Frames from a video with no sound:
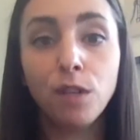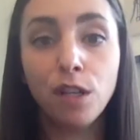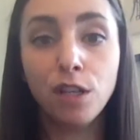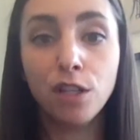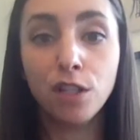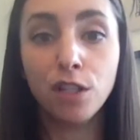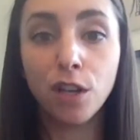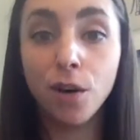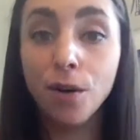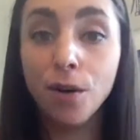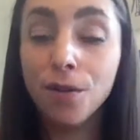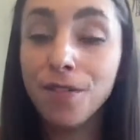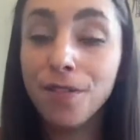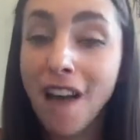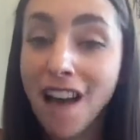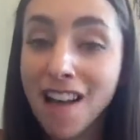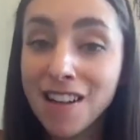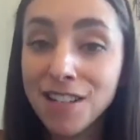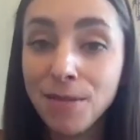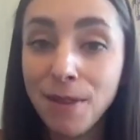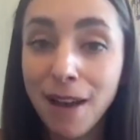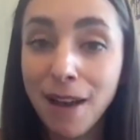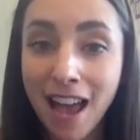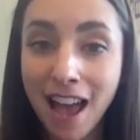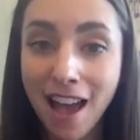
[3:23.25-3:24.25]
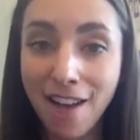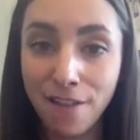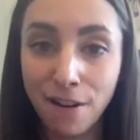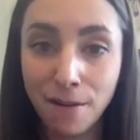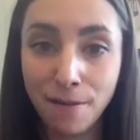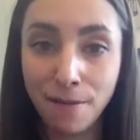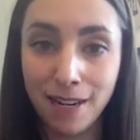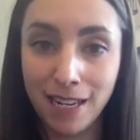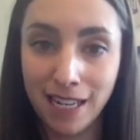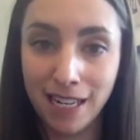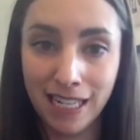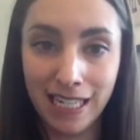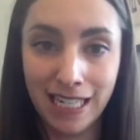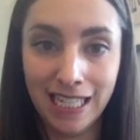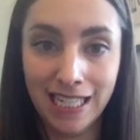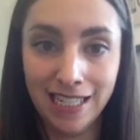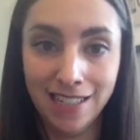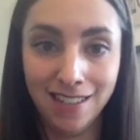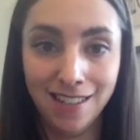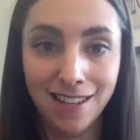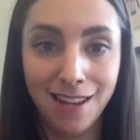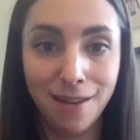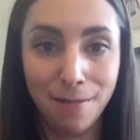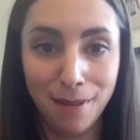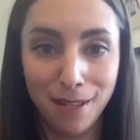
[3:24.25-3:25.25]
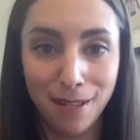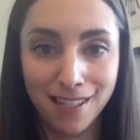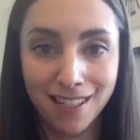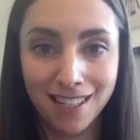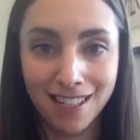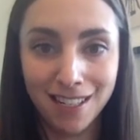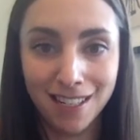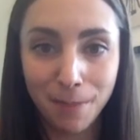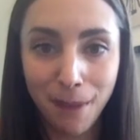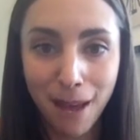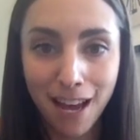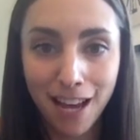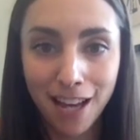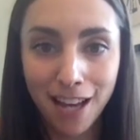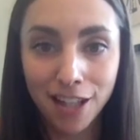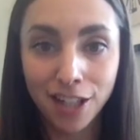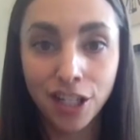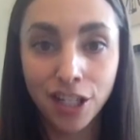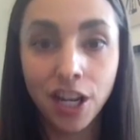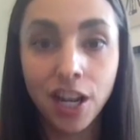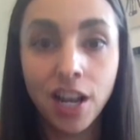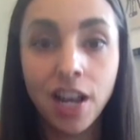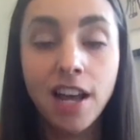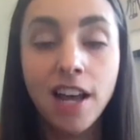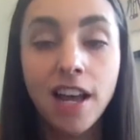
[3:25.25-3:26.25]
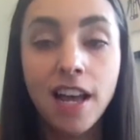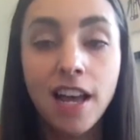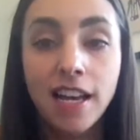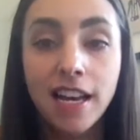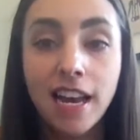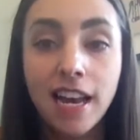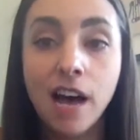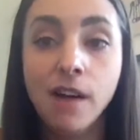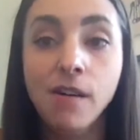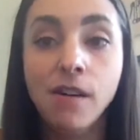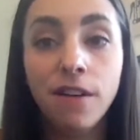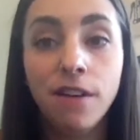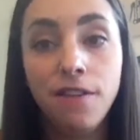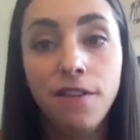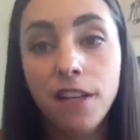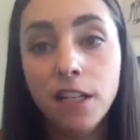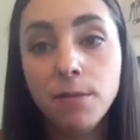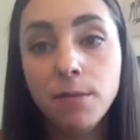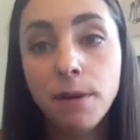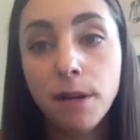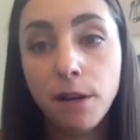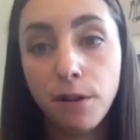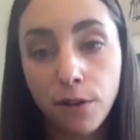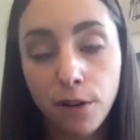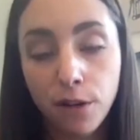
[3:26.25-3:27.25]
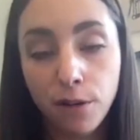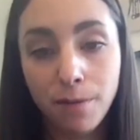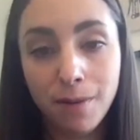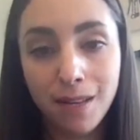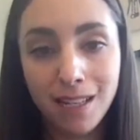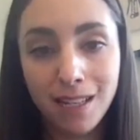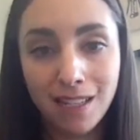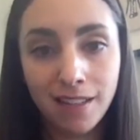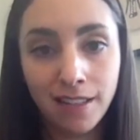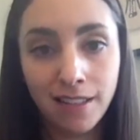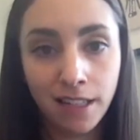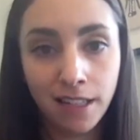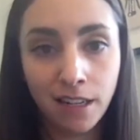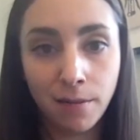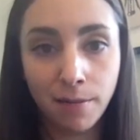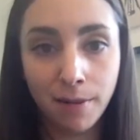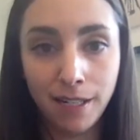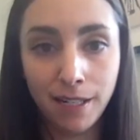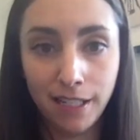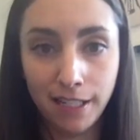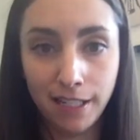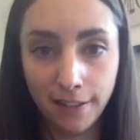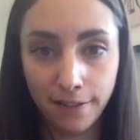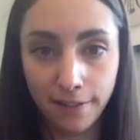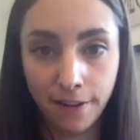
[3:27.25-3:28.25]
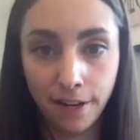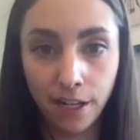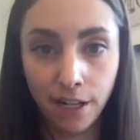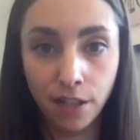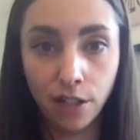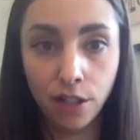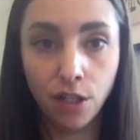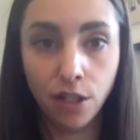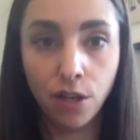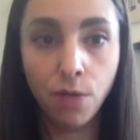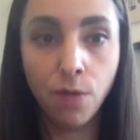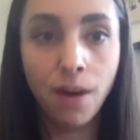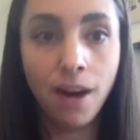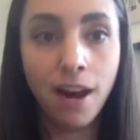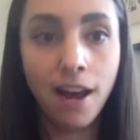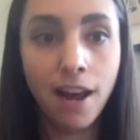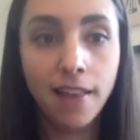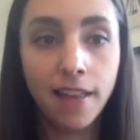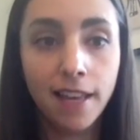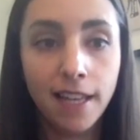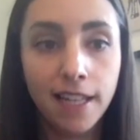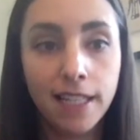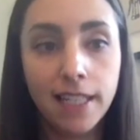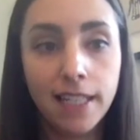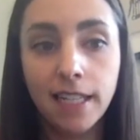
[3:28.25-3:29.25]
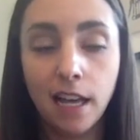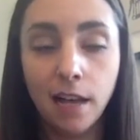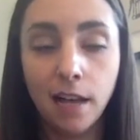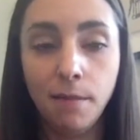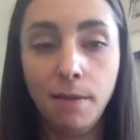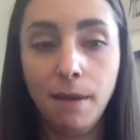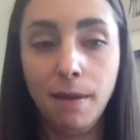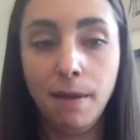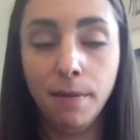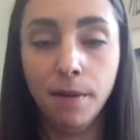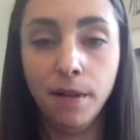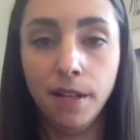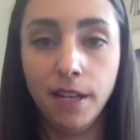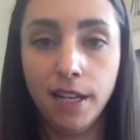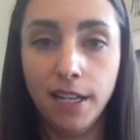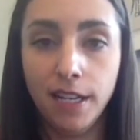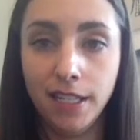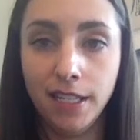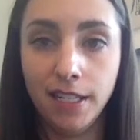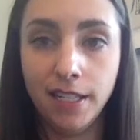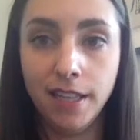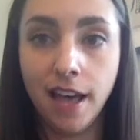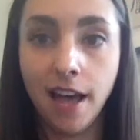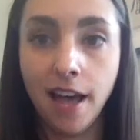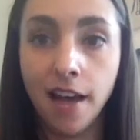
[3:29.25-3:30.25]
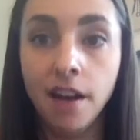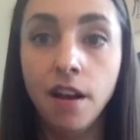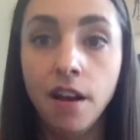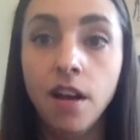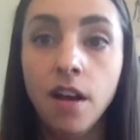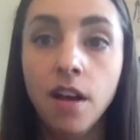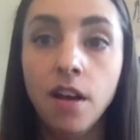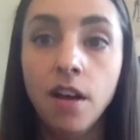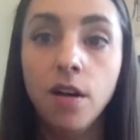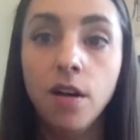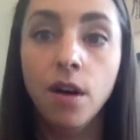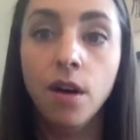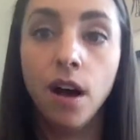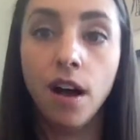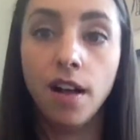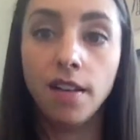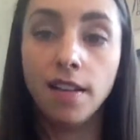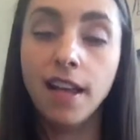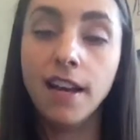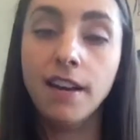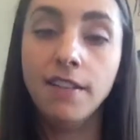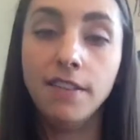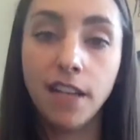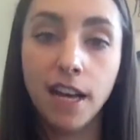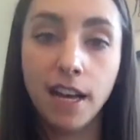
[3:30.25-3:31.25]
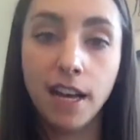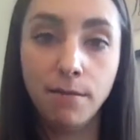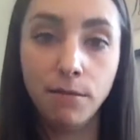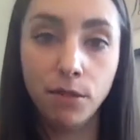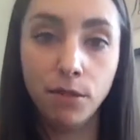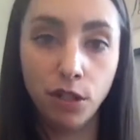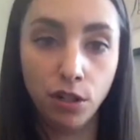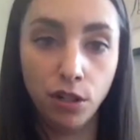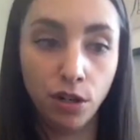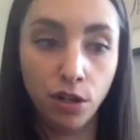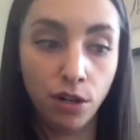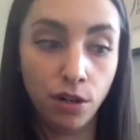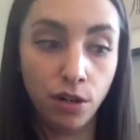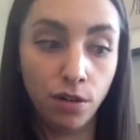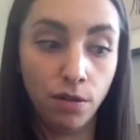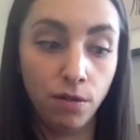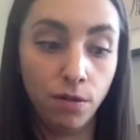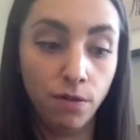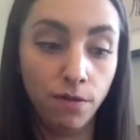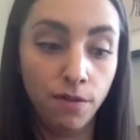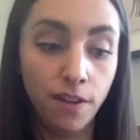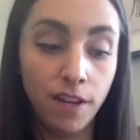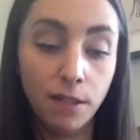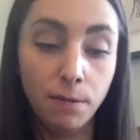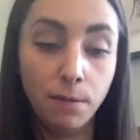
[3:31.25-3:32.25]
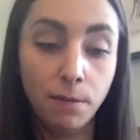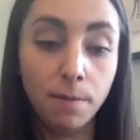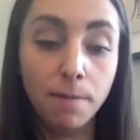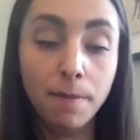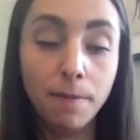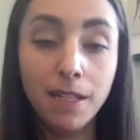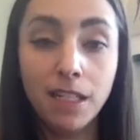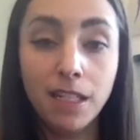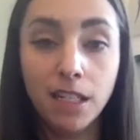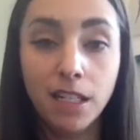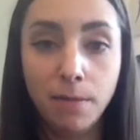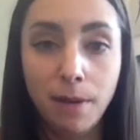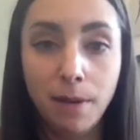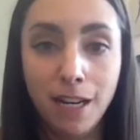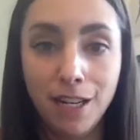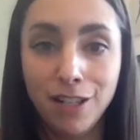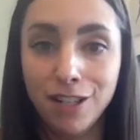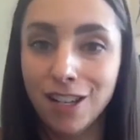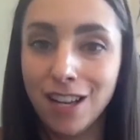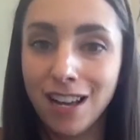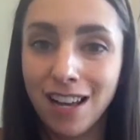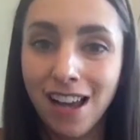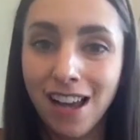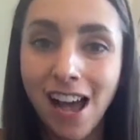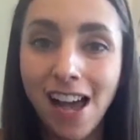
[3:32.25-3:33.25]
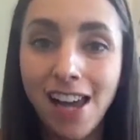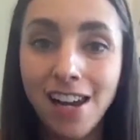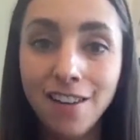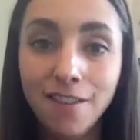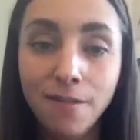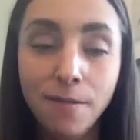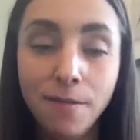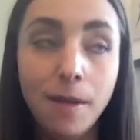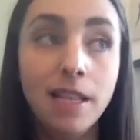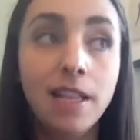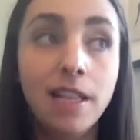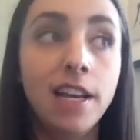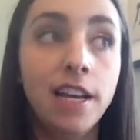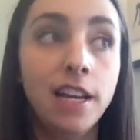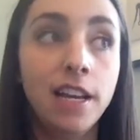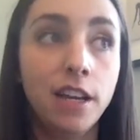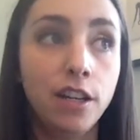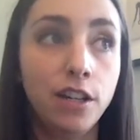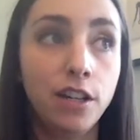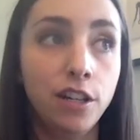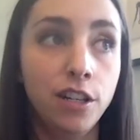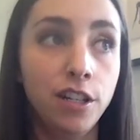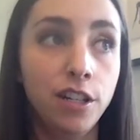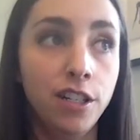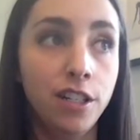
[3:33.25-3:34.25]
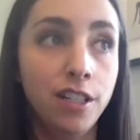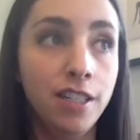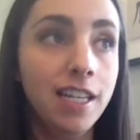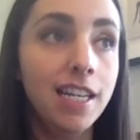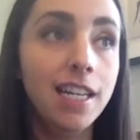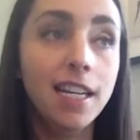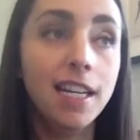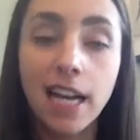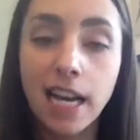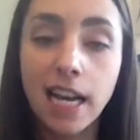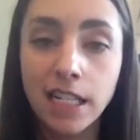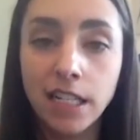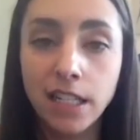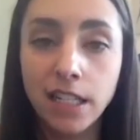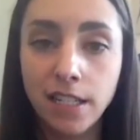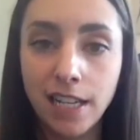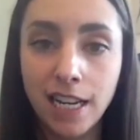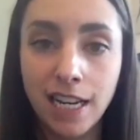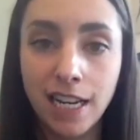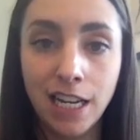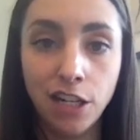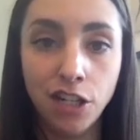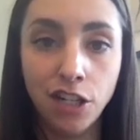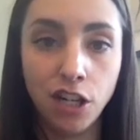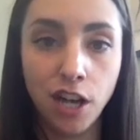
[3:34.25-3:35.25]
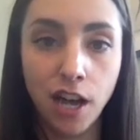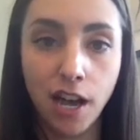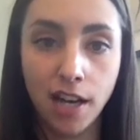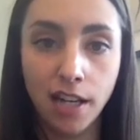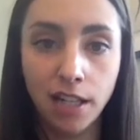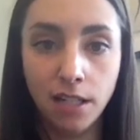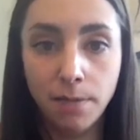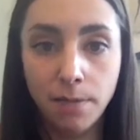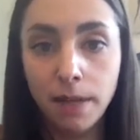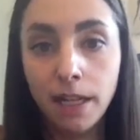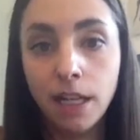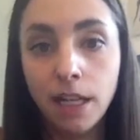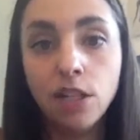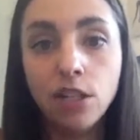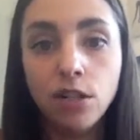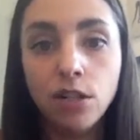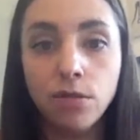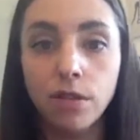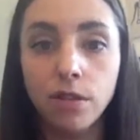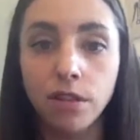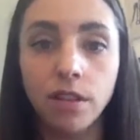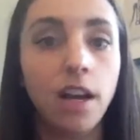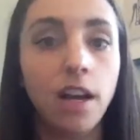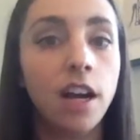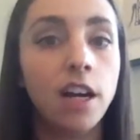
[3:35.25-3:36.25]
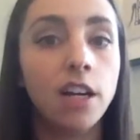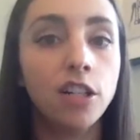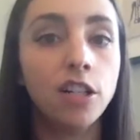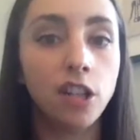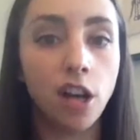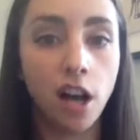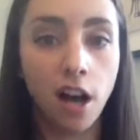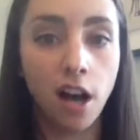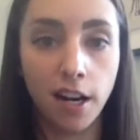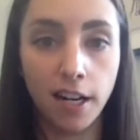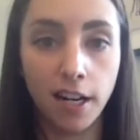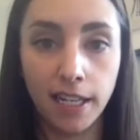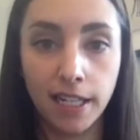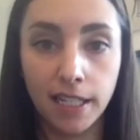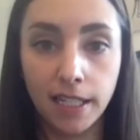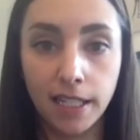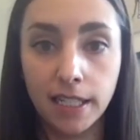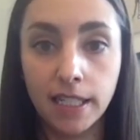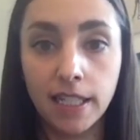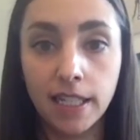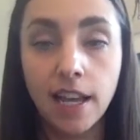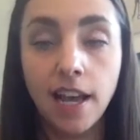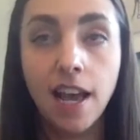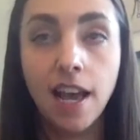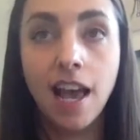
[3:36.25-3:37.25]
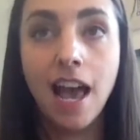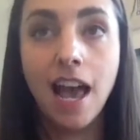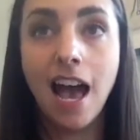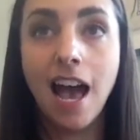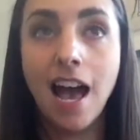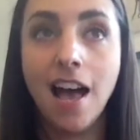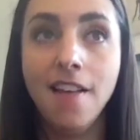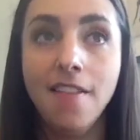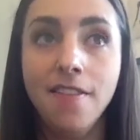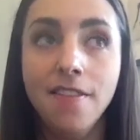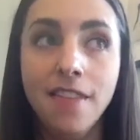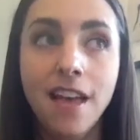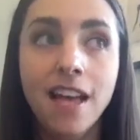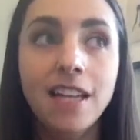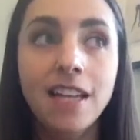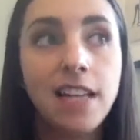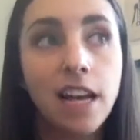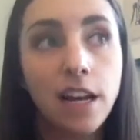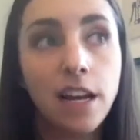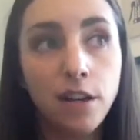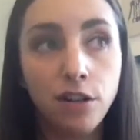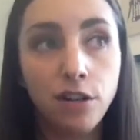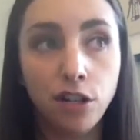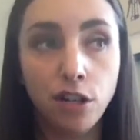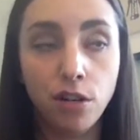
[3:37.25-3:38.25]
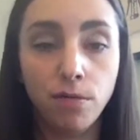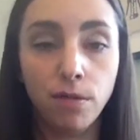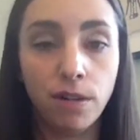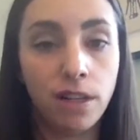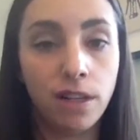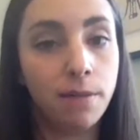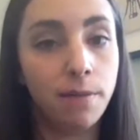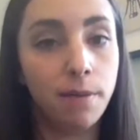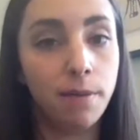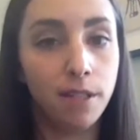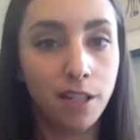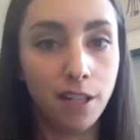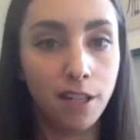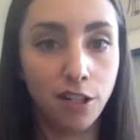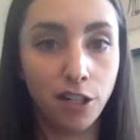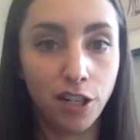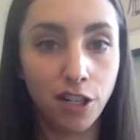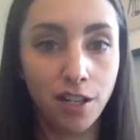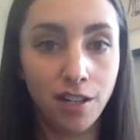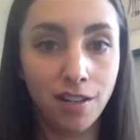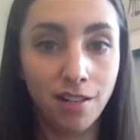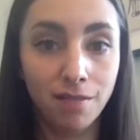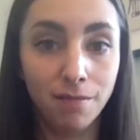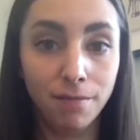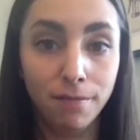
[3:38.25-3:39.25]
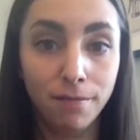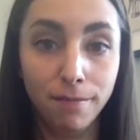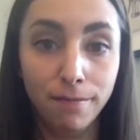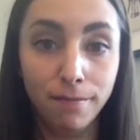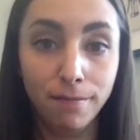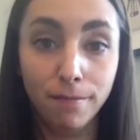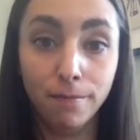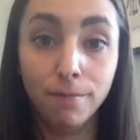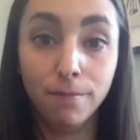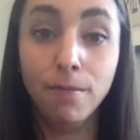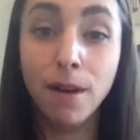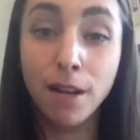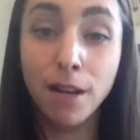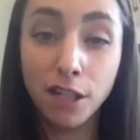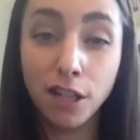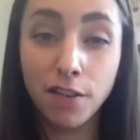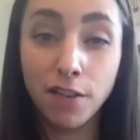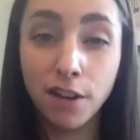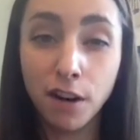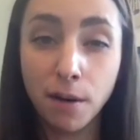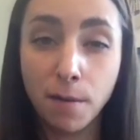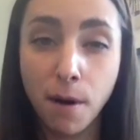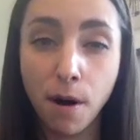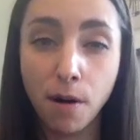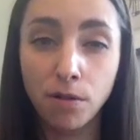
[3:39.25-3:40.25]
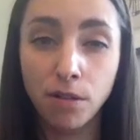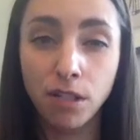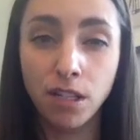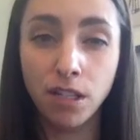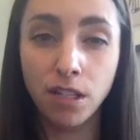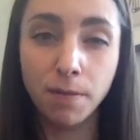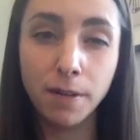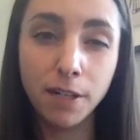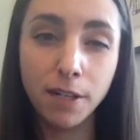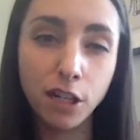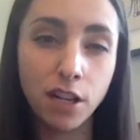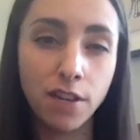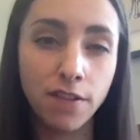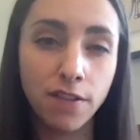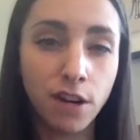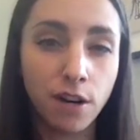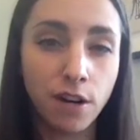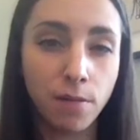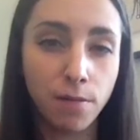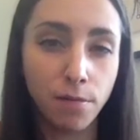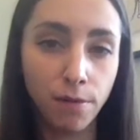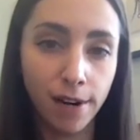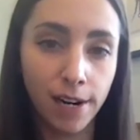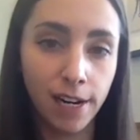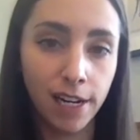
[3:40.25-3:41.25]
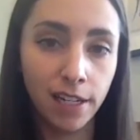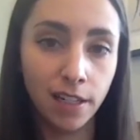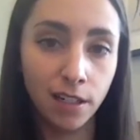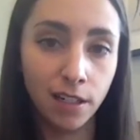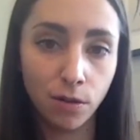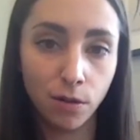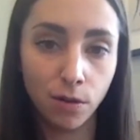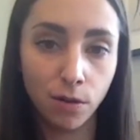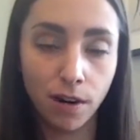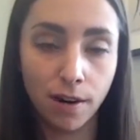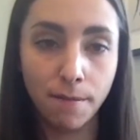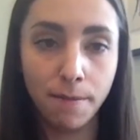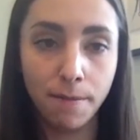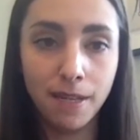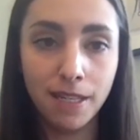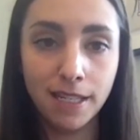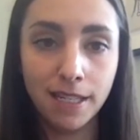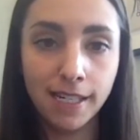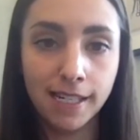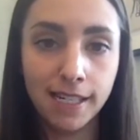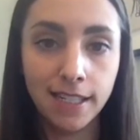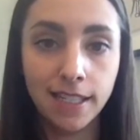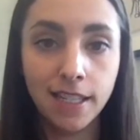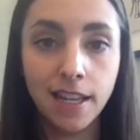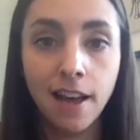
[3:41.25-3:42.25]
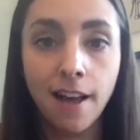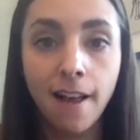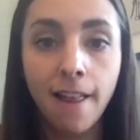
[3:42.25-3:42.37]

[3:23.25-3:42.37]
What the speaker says: So that's why everybody needs a business page. Now, a Facebook group is a little bit different. So what I like to tell people is that a lot of times your Facebook business page can kind of be like you're standing on stage and speaking to a large audience. And that's how you should really position much of your posts, especially if you're a brand or a business.